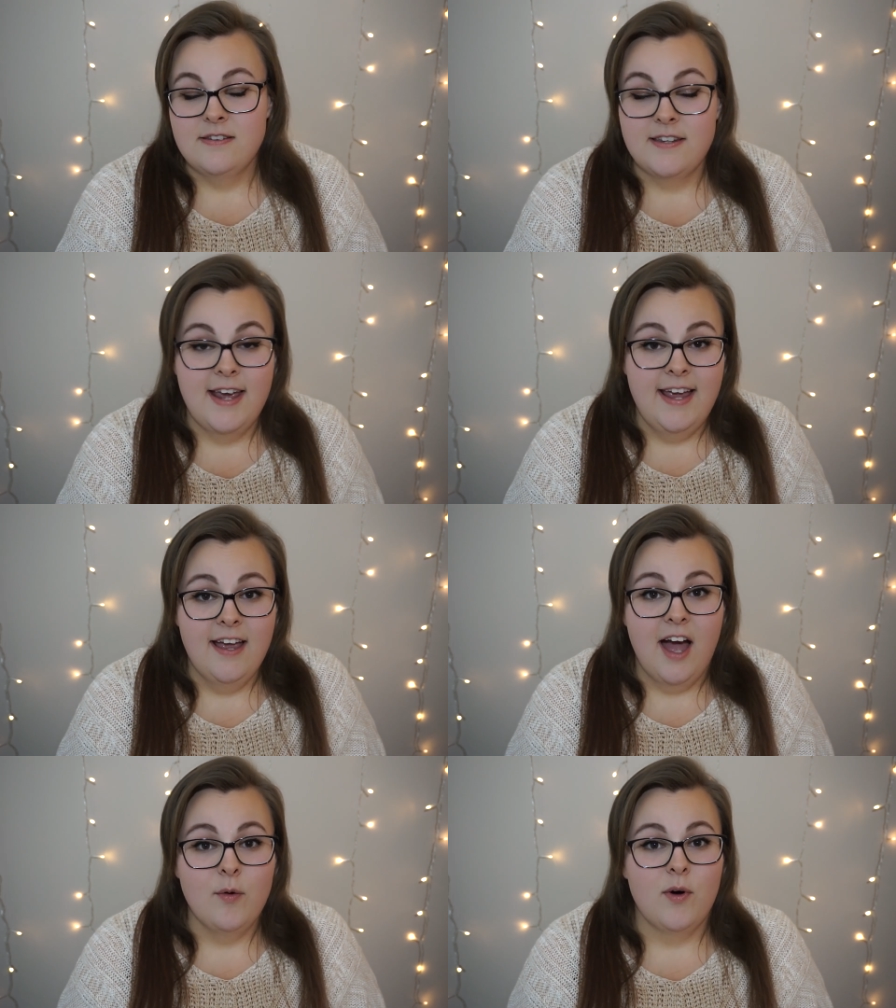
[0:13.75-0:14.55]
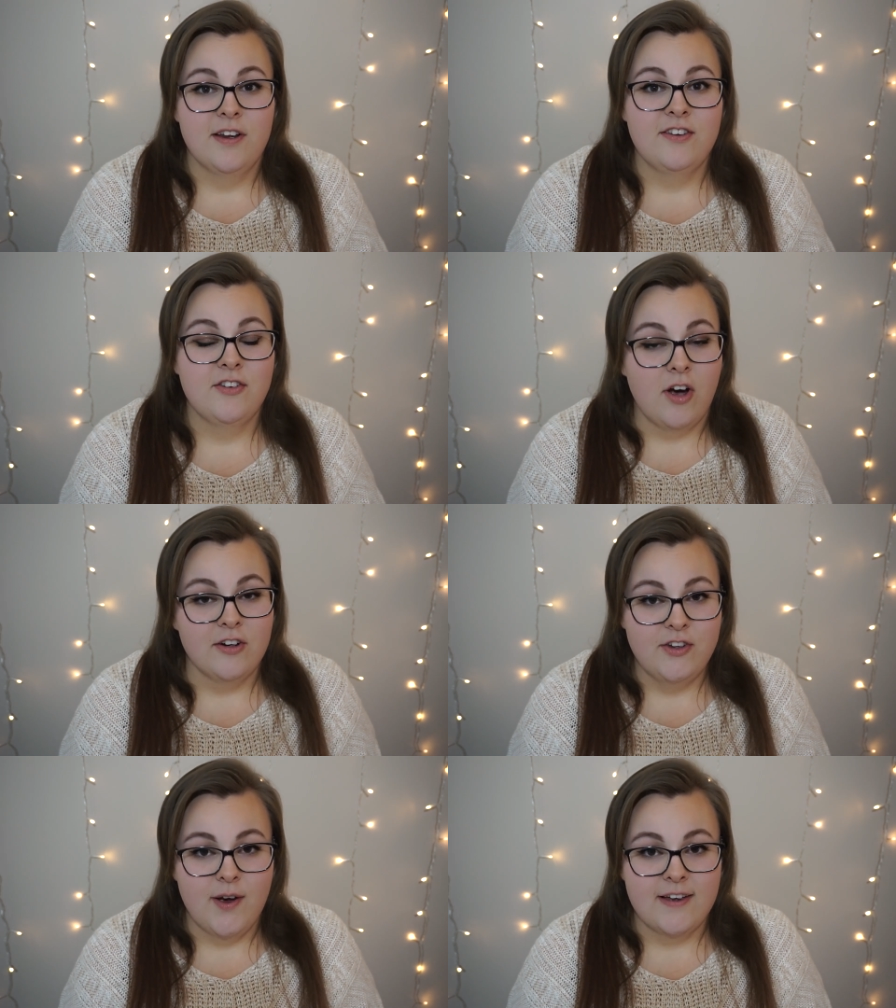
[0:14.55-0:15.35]
Today I wanted to talk
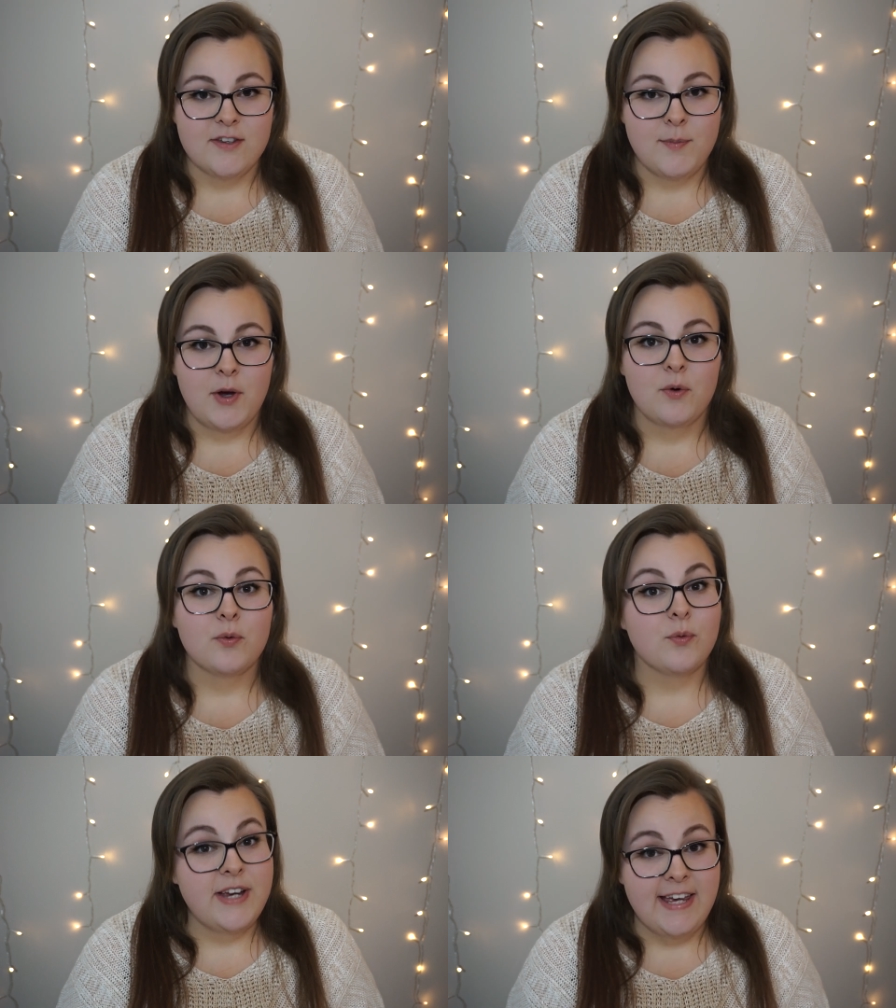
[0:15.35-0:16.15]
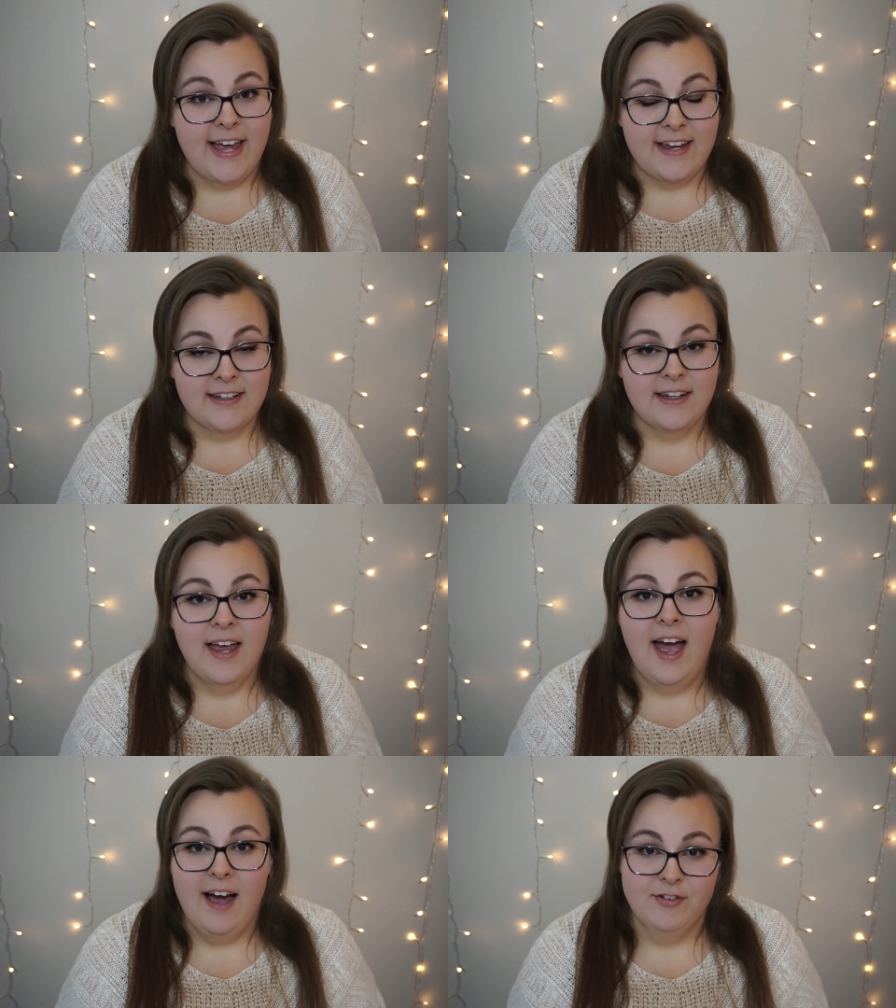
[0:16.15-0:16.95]
to you guys about Regain
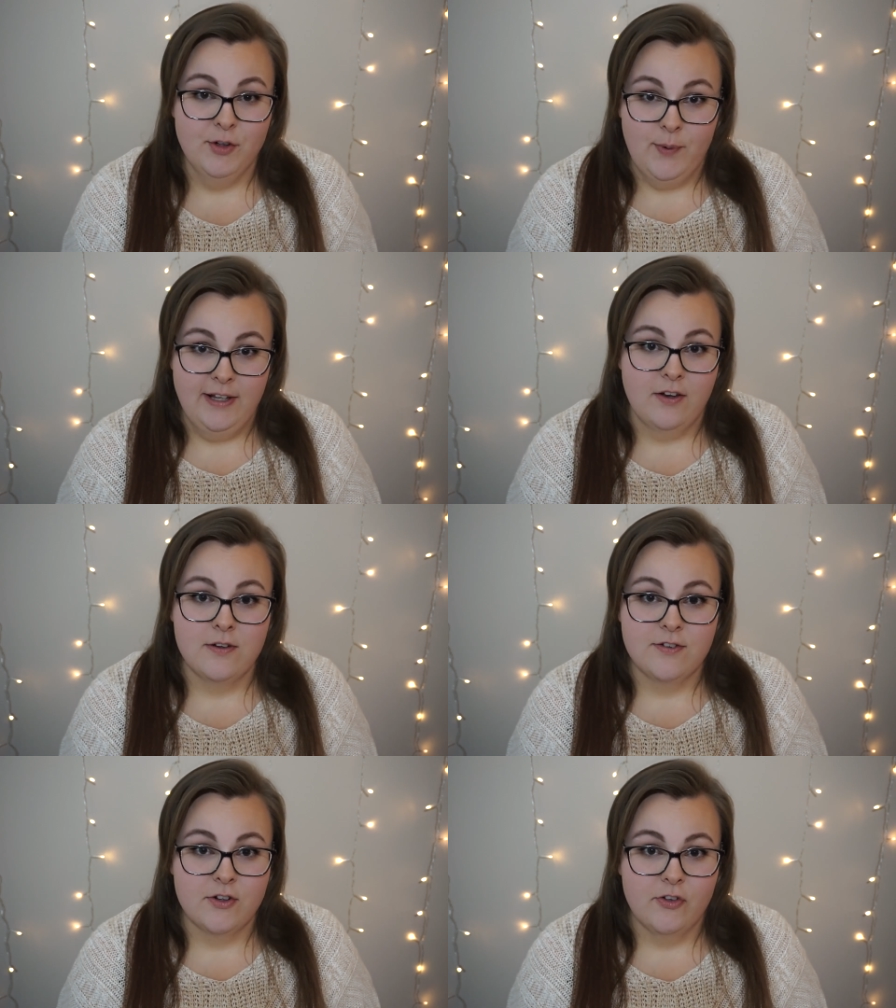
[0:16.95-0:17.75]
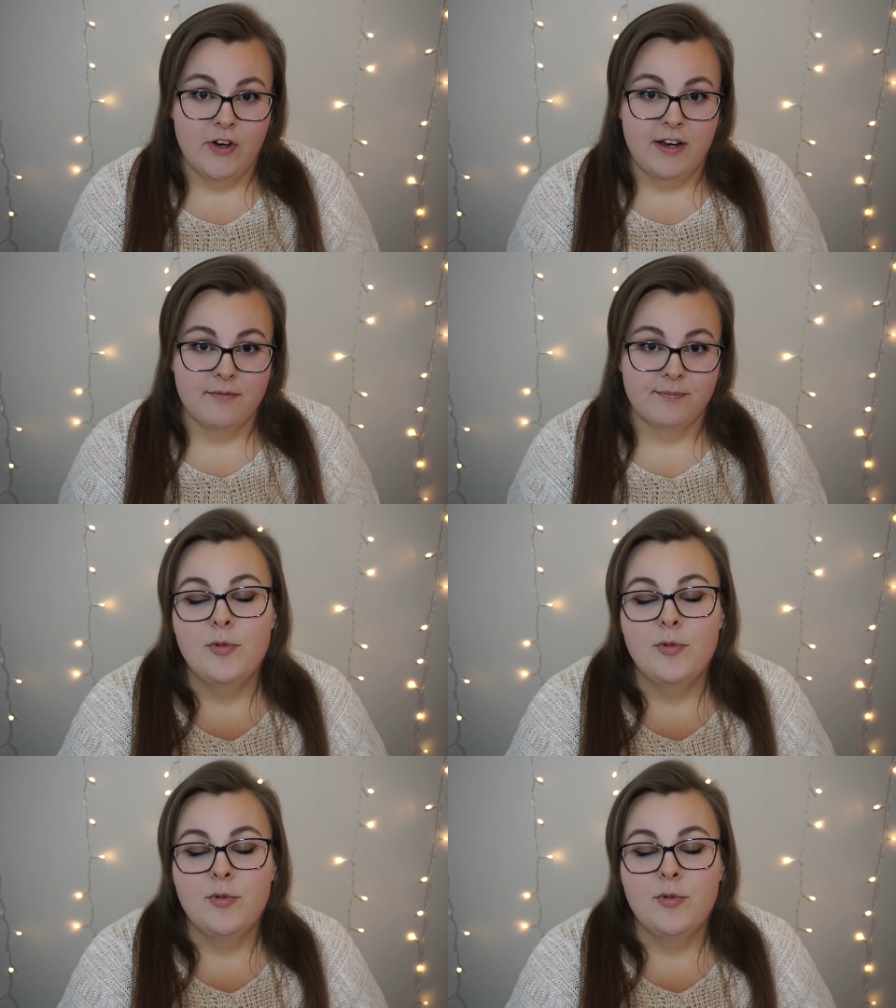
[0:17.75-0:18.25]
after weight loss surgery.